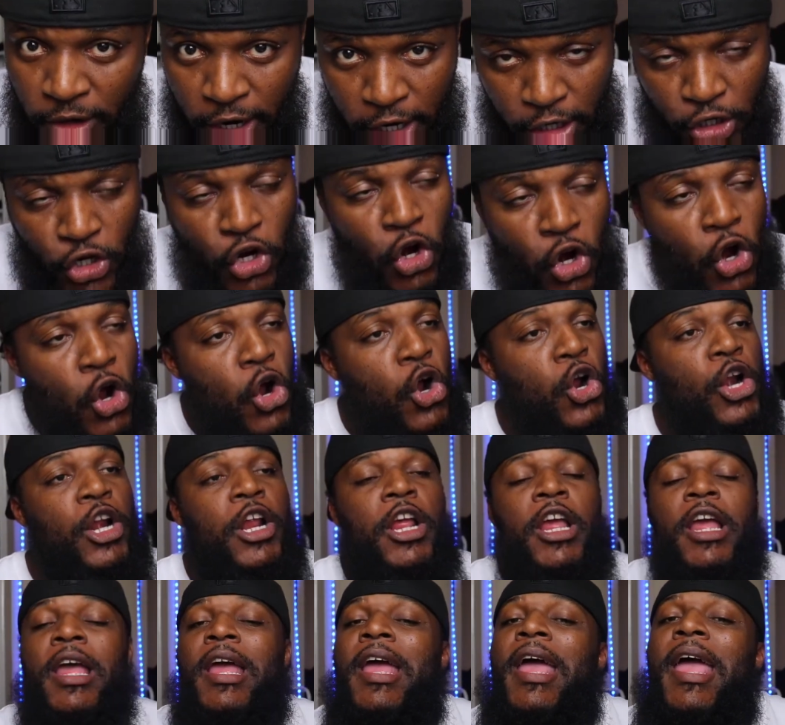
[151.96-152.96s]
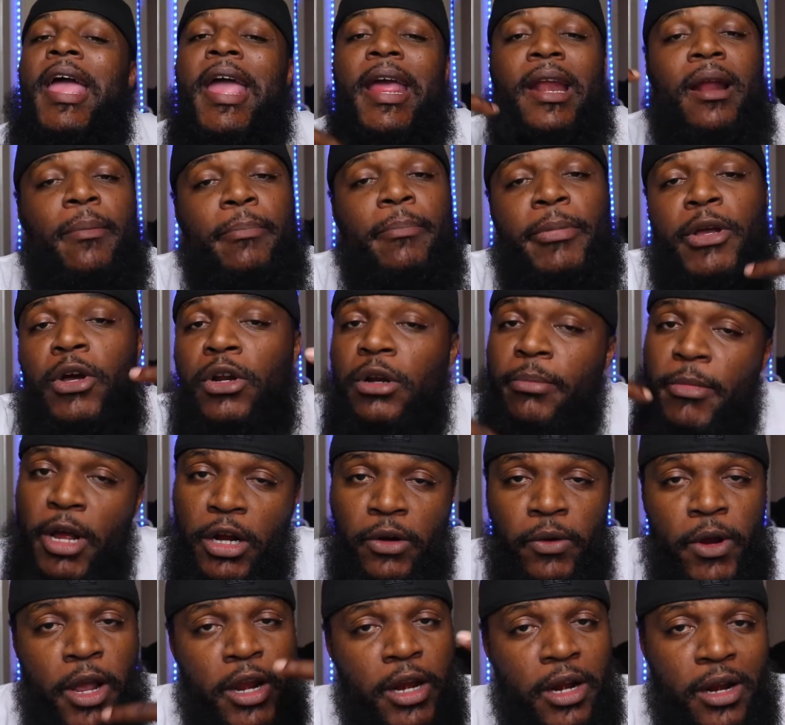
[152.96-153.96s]
credit card. And I'm building
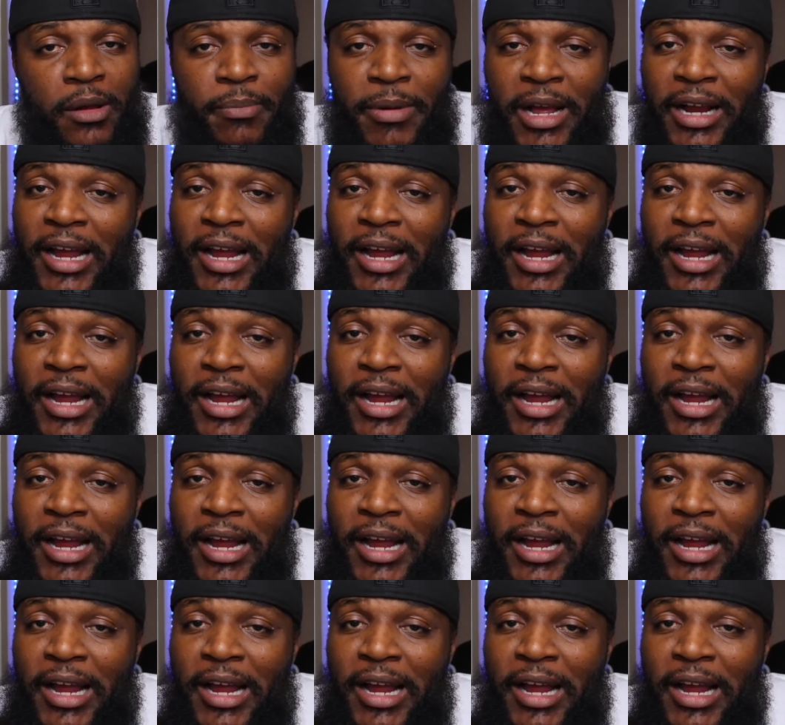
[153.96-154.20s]
my credit up.